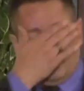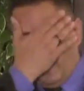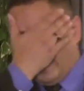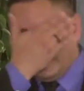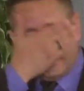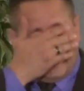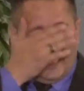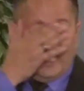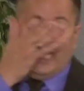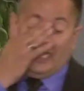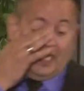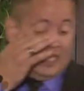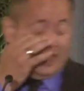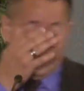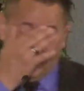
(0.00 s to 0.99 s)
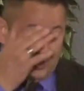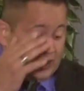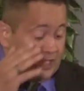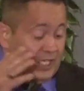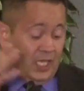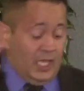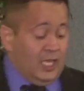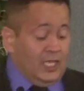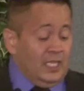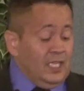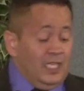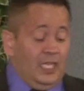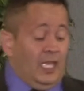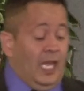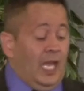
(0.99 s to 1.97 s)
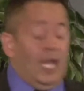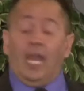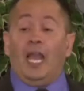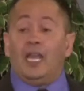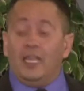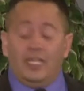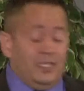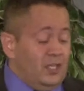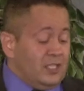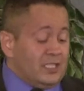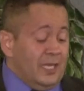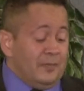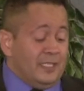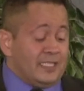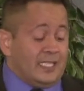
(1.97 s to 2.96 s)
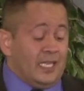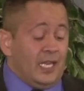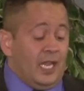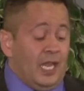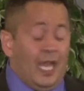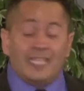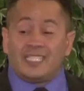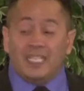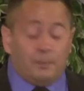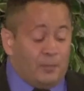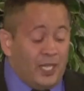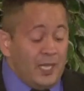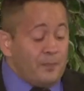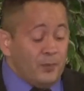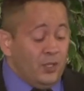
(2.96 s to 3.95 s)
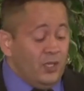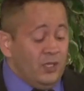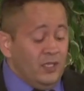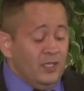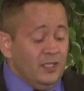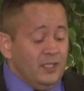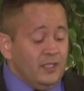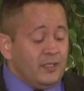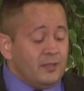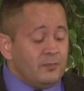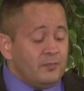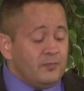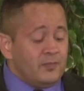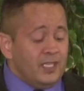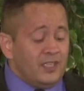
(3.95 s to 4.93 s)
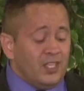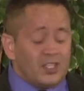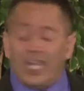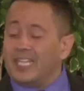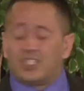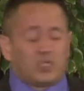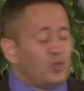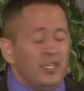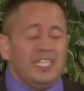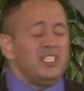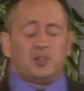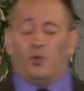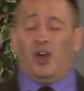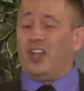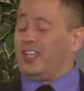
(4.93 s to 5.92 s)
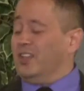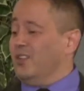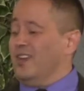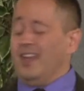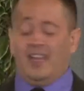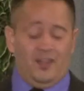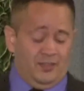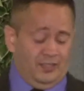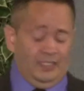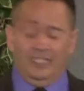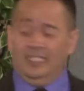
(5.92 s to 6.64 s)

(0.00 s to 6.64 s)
do I see anything?" He goes, Ugh. he looked up and he said, "Oh, I see people. They look like trees walking around.